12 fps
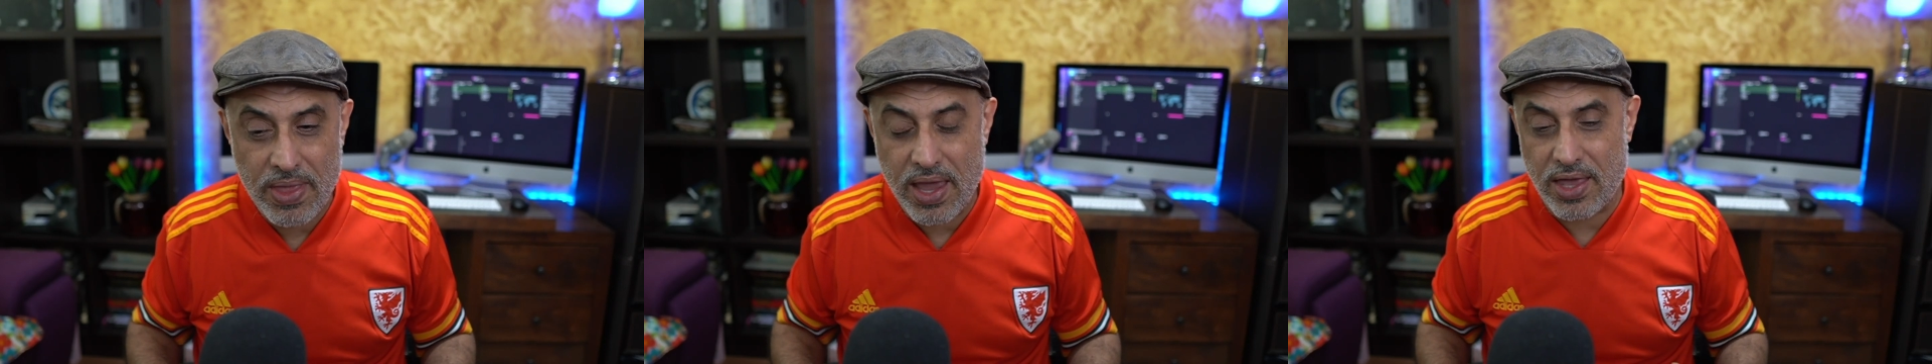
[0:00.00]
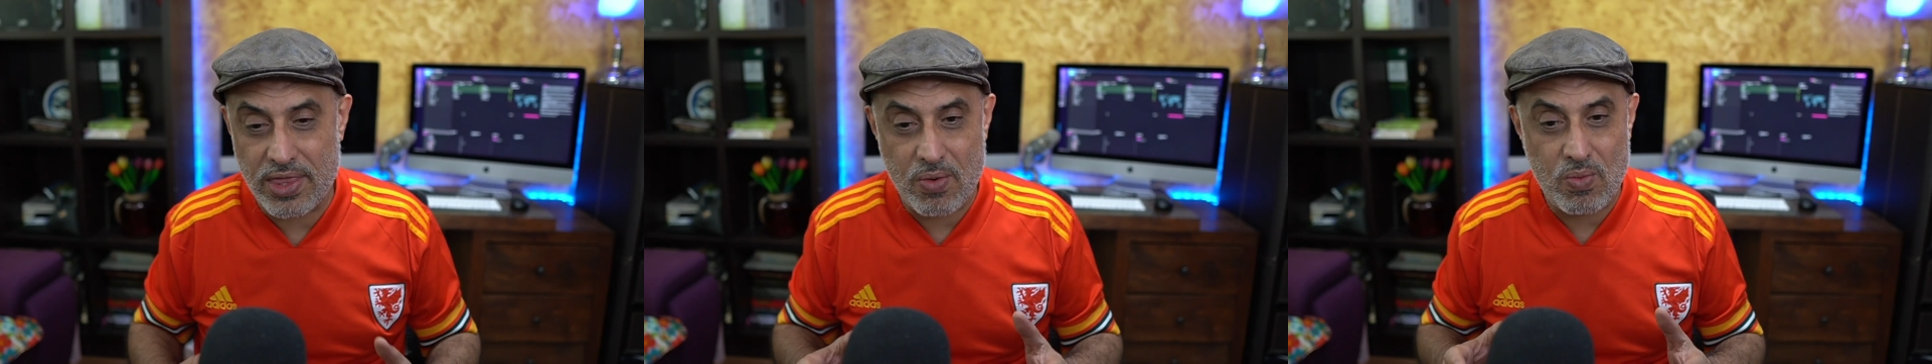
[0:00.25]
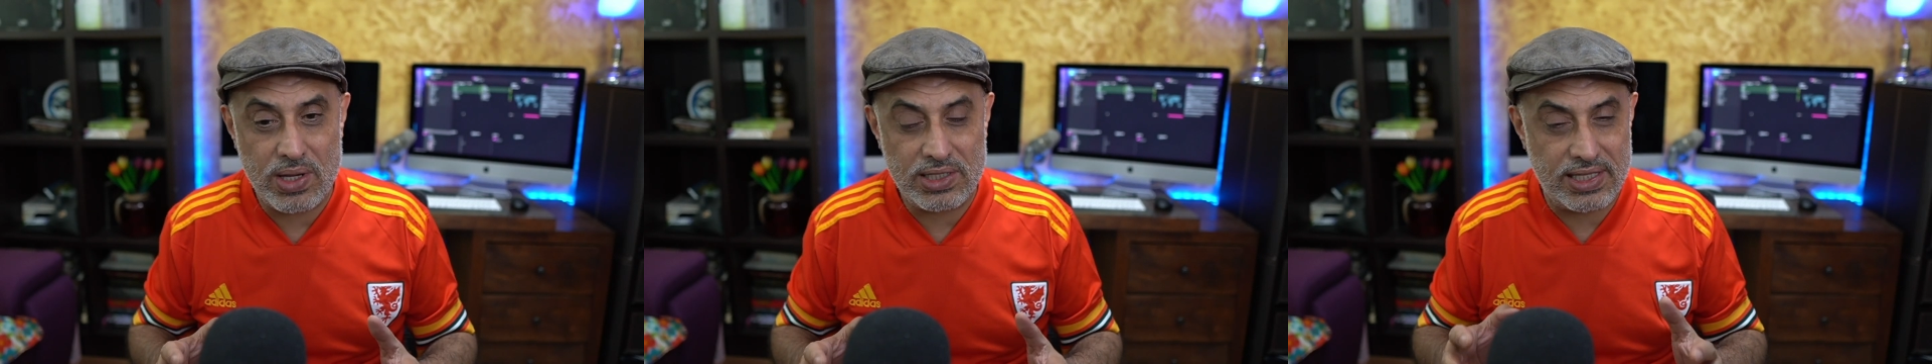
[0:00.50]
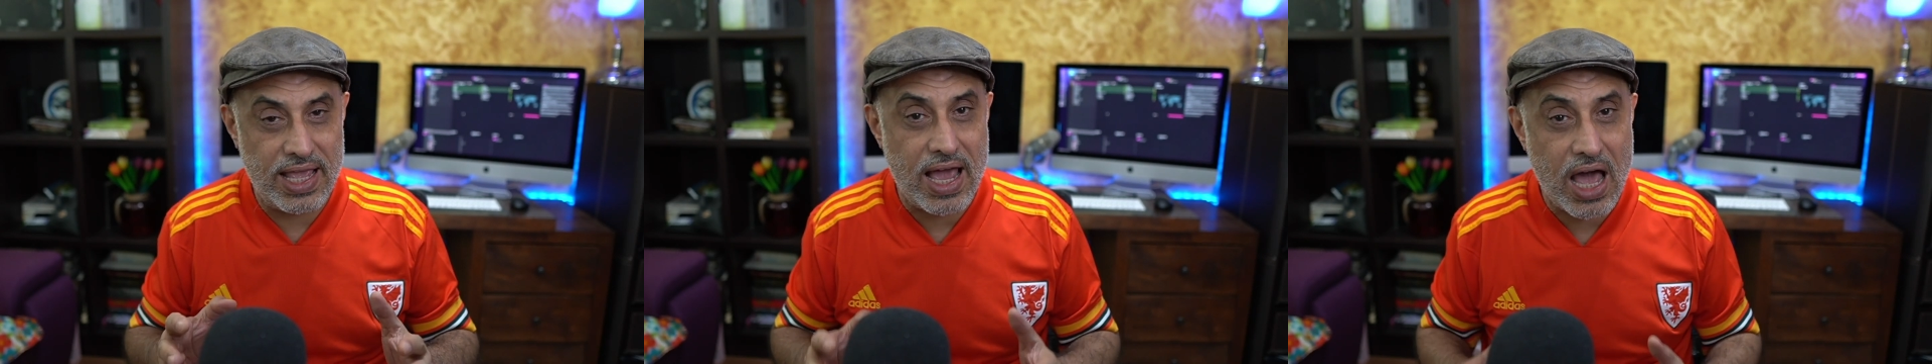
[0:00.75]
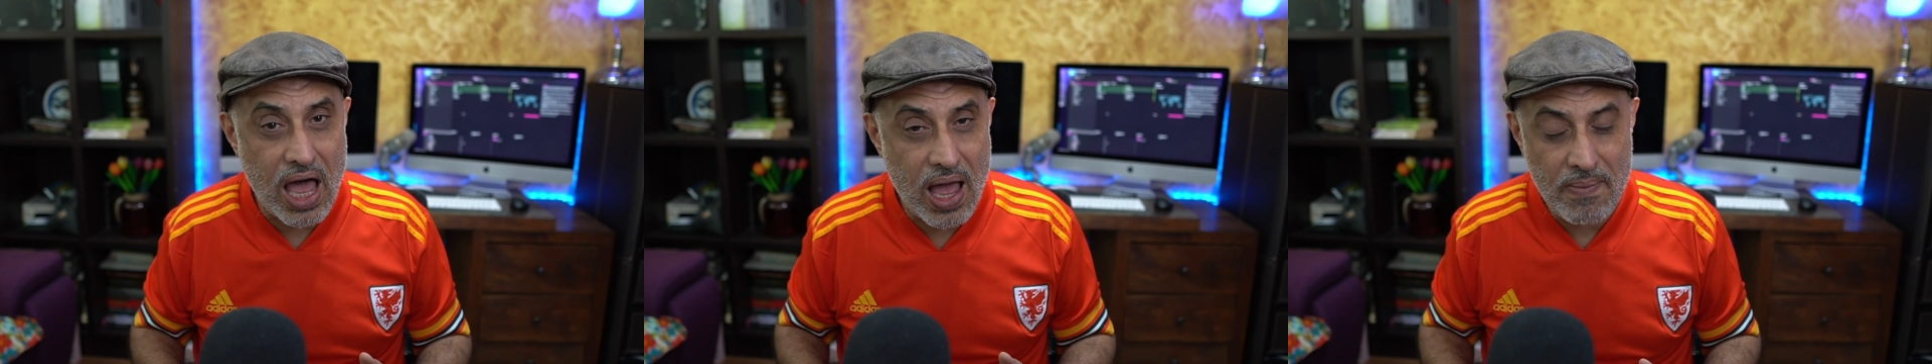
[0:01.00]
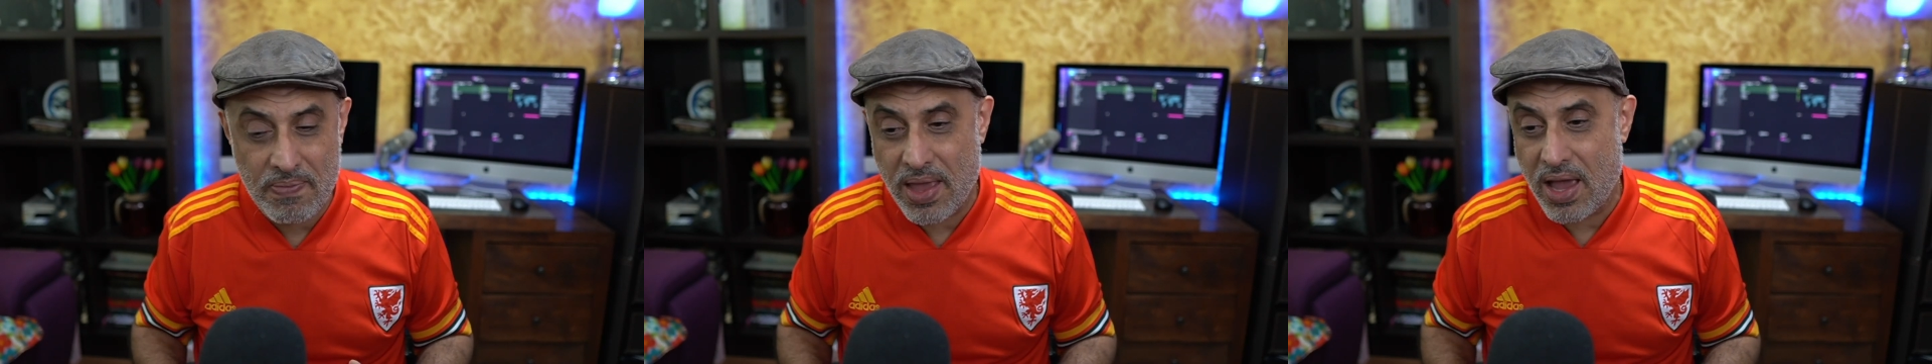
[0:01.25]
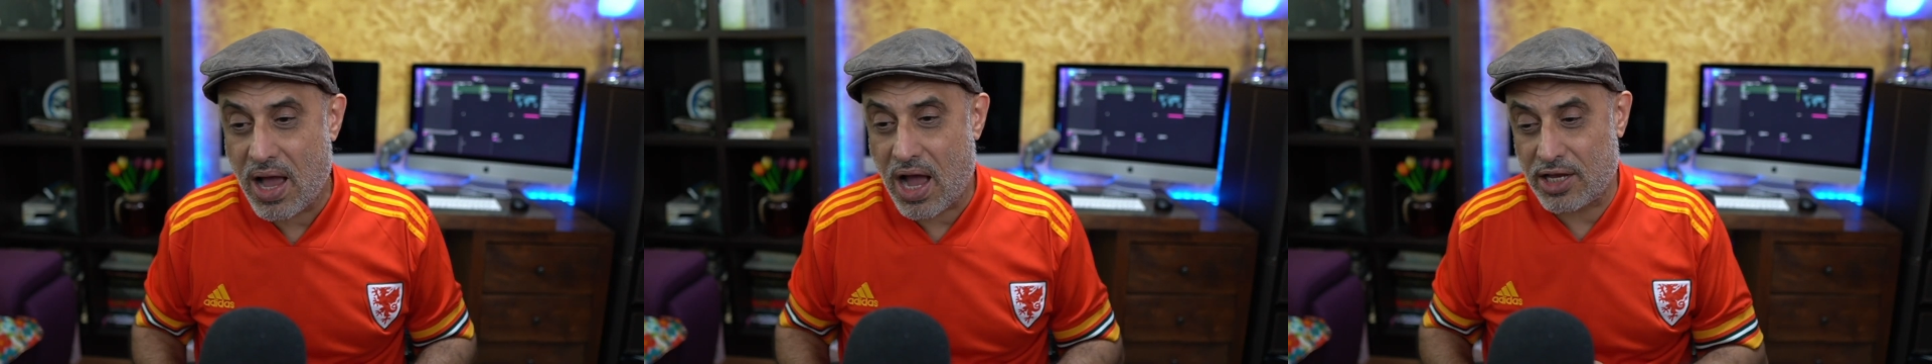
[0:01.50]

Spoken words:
And then once they are, I